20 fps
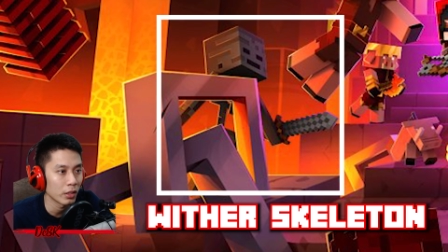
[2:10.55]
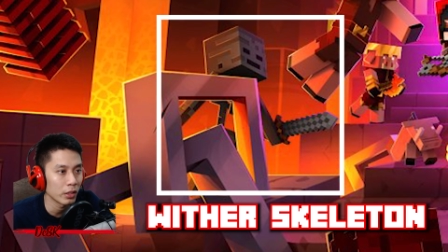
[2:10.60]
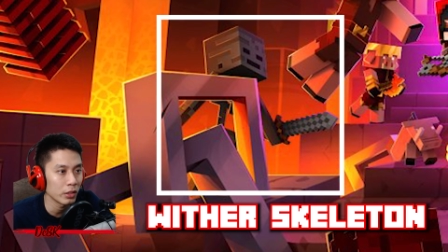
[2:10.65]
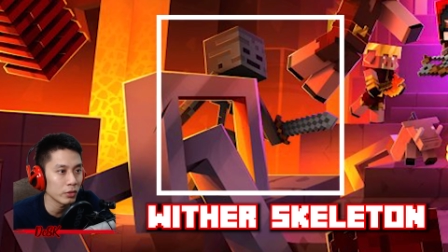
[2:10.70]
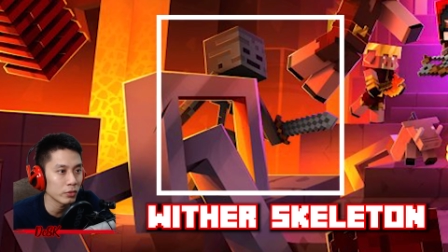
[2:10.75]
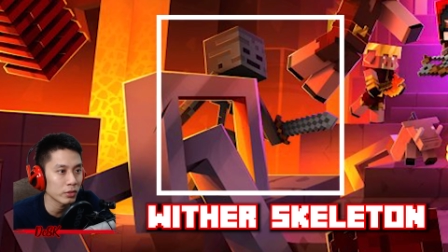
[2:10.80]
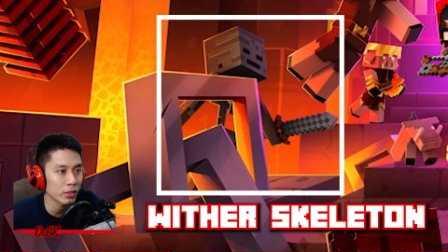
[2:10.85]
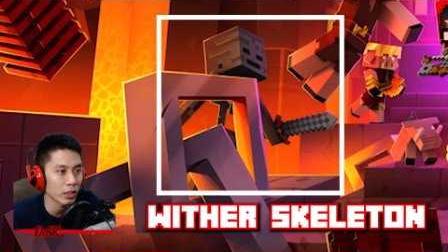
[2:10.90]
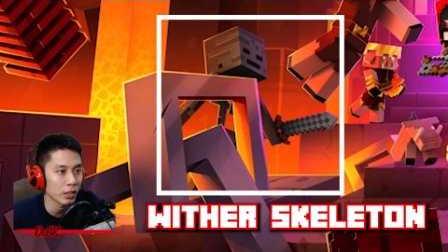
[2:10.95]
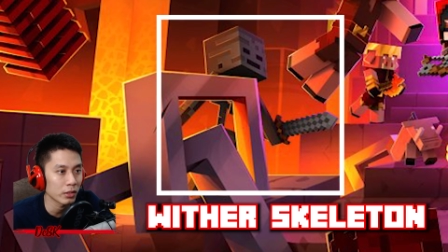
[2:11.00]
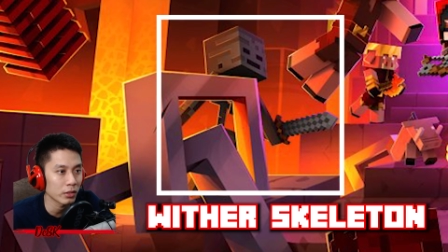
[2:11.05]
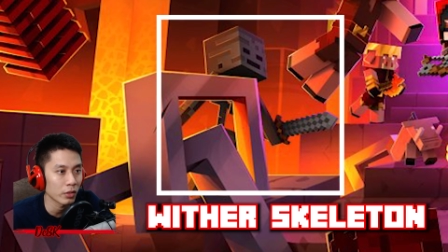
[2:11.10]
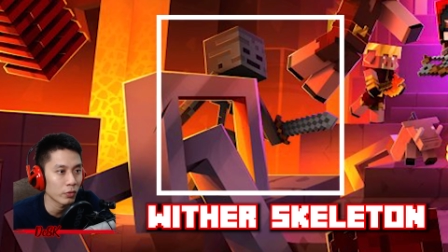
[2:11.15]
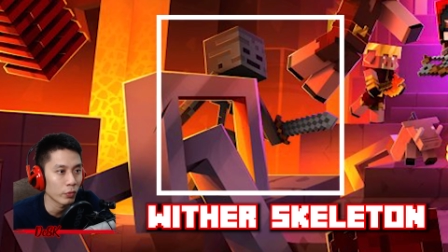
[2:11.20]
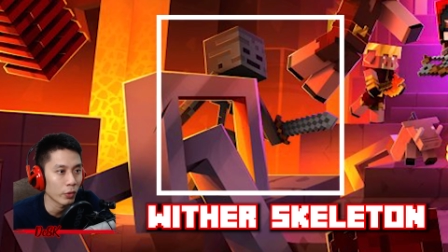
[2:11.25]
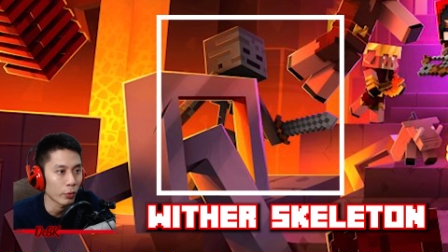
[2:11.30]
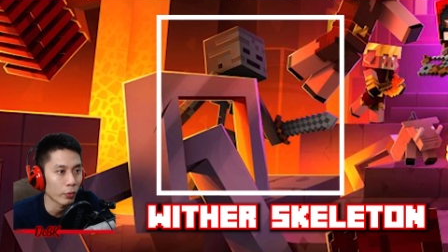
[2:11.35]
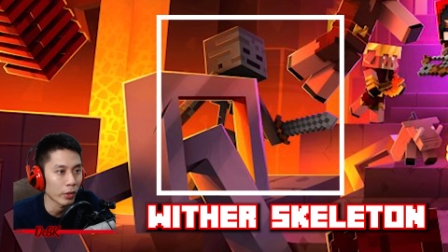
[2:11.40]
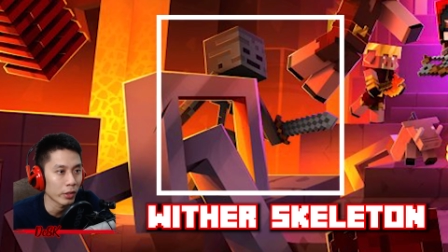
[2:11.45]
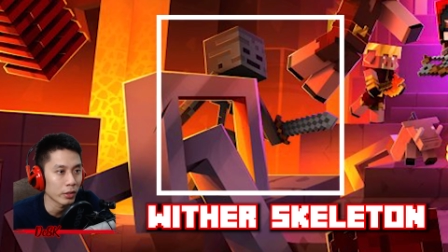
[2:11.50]
A new
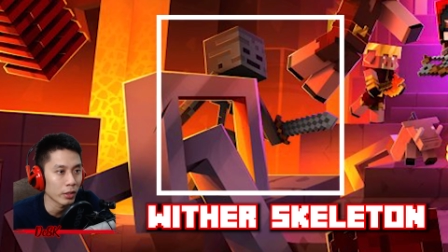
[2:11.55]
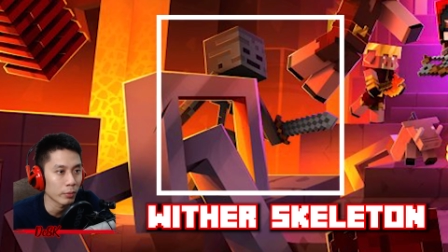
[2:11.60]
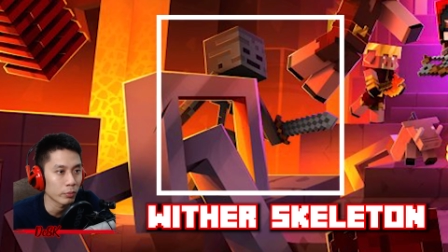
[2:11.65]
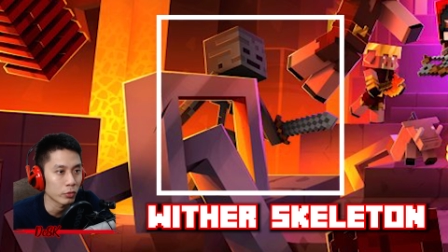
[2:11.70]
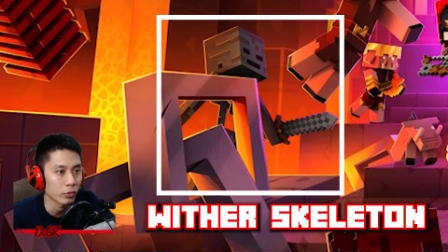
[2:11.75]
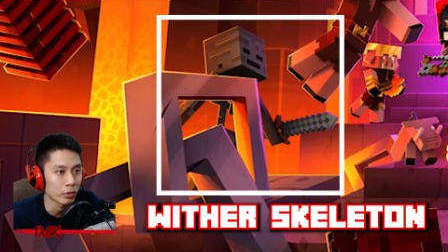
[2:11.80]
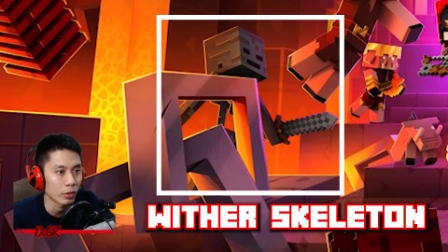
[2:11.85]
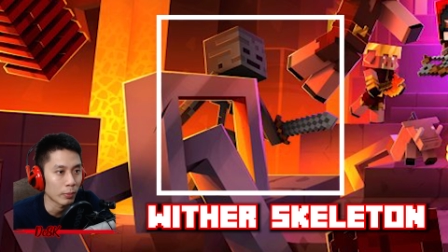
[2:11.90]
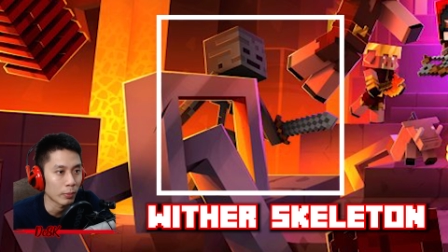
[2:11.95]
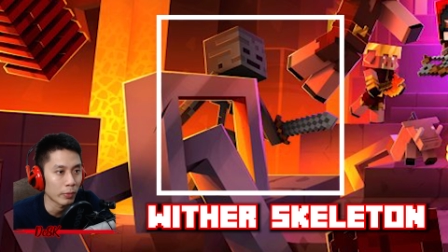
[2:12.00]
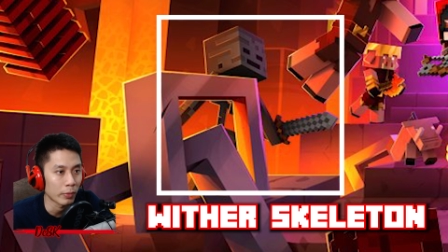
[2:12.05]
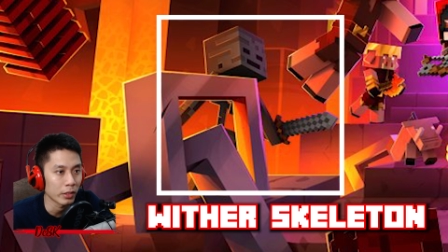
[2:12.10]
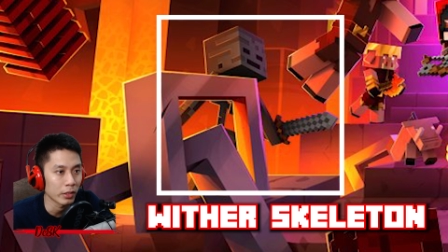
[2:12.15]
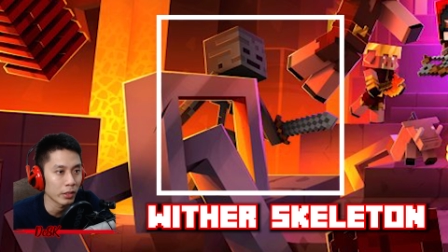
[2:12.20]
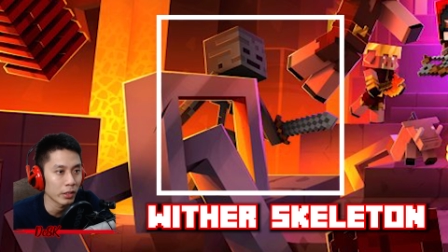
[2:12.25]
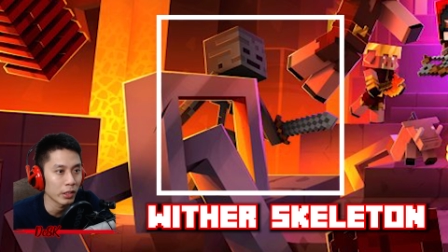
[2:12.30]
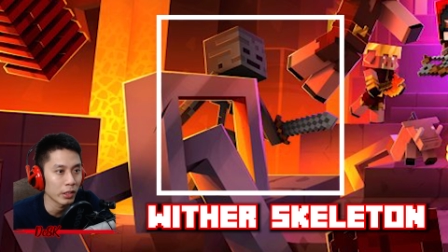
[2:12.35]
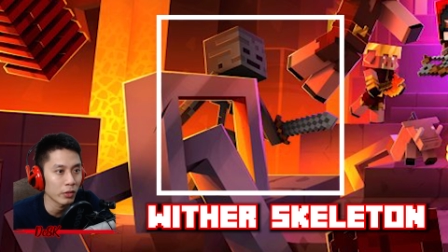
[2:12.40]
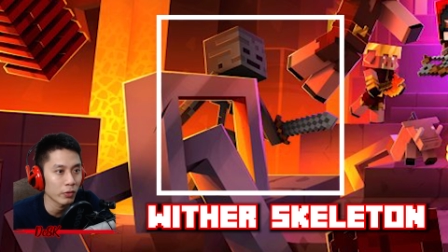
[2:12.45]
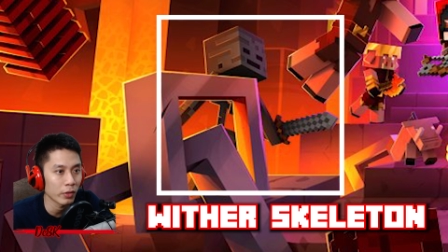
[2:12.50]
skeleton will run up to the
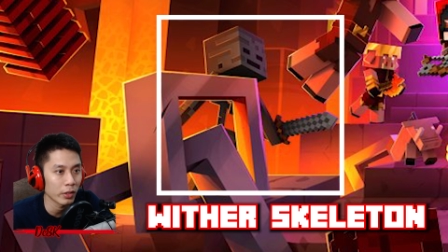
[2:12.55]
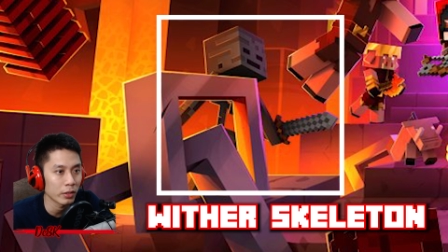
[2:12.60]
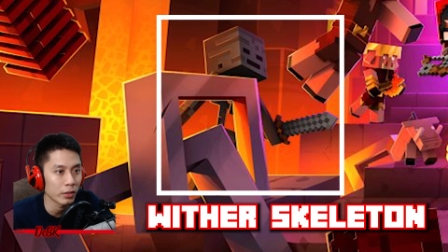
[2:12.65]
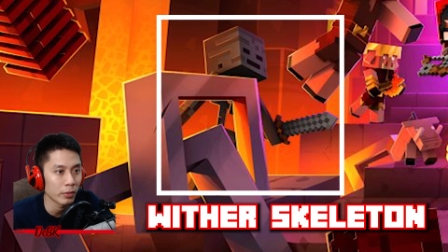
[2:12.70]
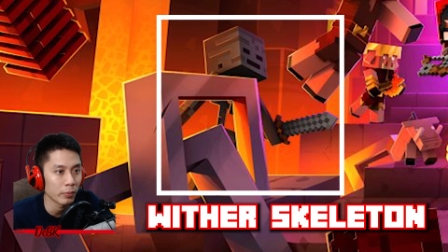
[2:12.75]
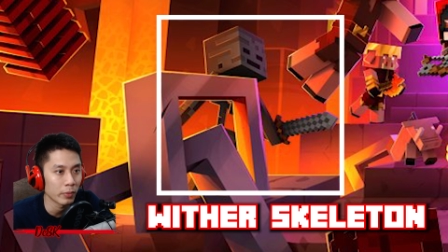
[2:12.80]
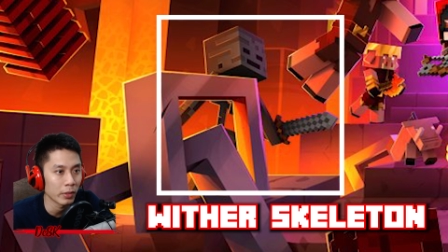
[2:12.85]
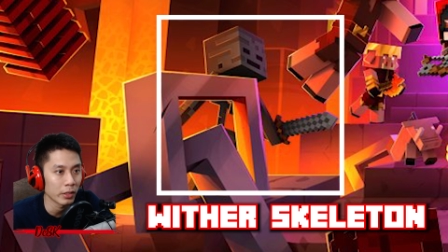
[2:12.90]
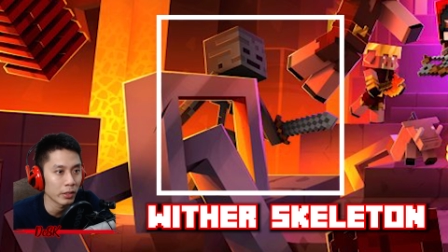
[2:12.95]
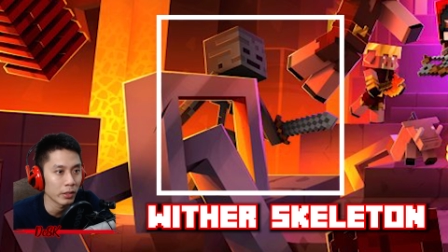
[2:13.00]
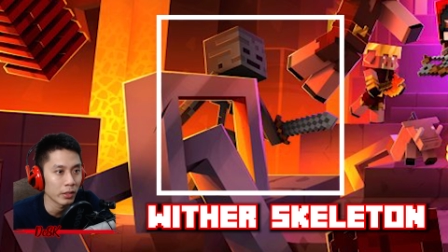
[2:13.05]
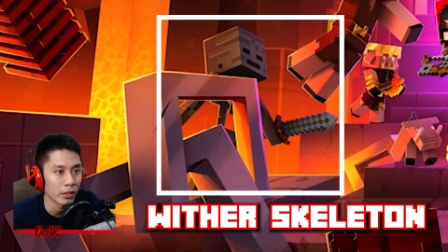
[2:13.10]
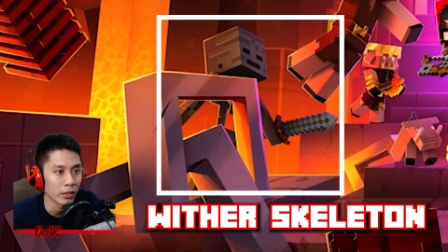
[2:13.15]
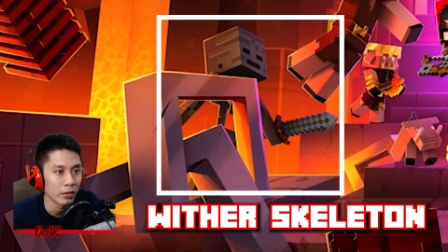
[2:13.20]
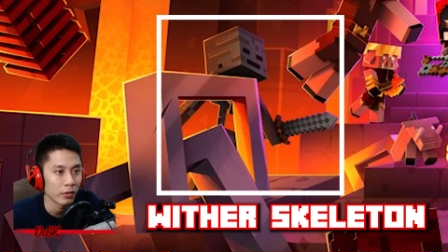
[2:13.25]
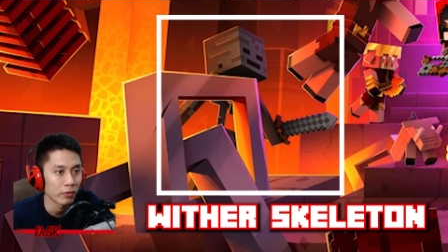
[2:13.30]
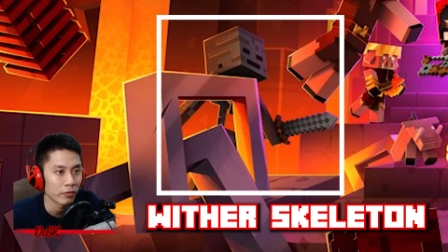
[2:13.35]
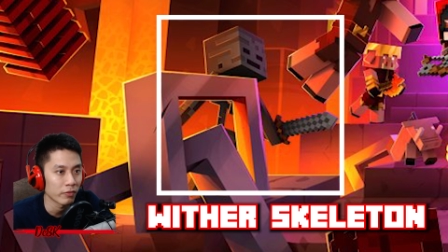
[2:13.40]
player incredibly